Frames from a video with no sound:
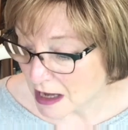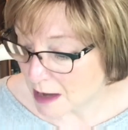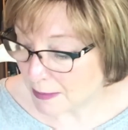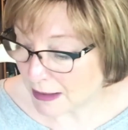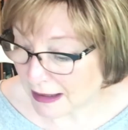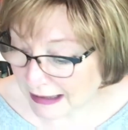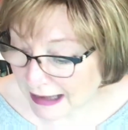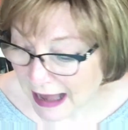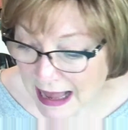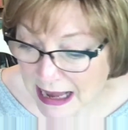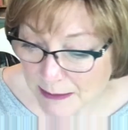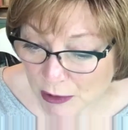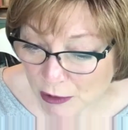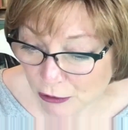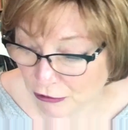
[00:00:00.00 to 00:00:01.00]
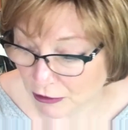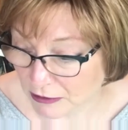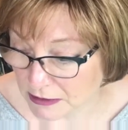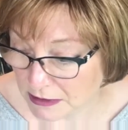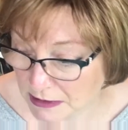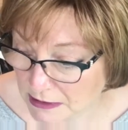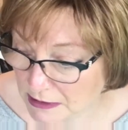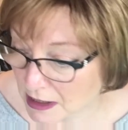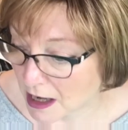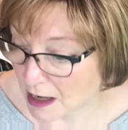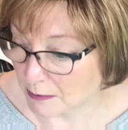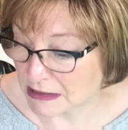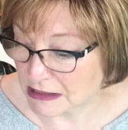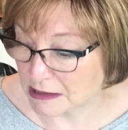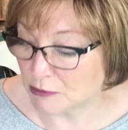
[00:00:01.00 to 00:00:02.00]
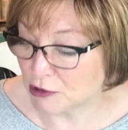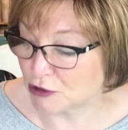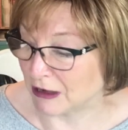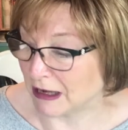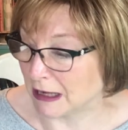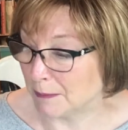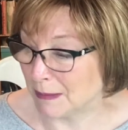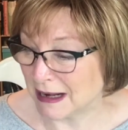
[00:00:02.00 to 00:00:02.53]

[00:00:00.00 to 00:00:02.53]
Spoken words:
But I came across some shrink